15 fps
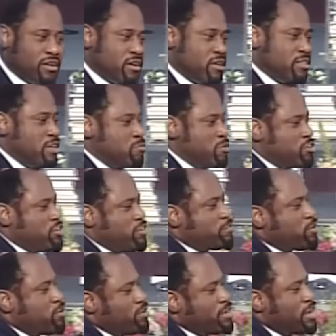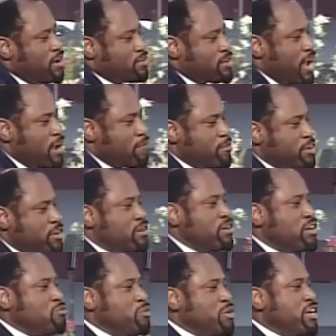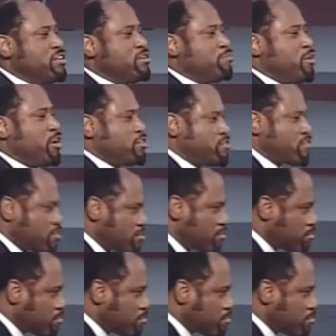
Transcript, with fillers: And then we shift on down to Africa and we get depressed.